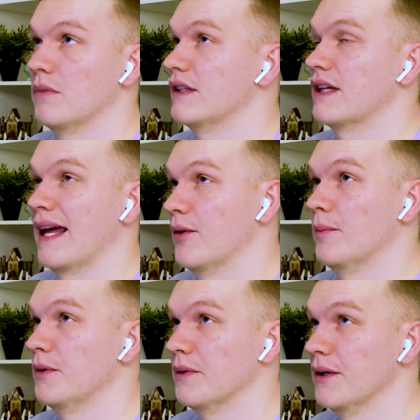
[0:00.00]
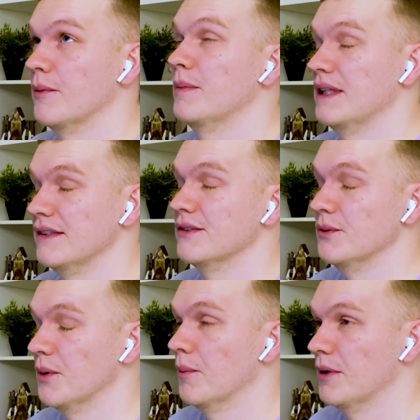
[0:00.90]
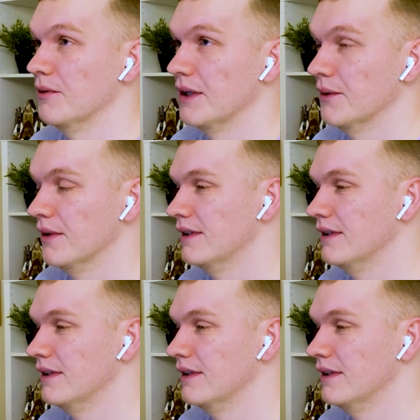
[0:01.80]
this cannot be real. Please do not be real.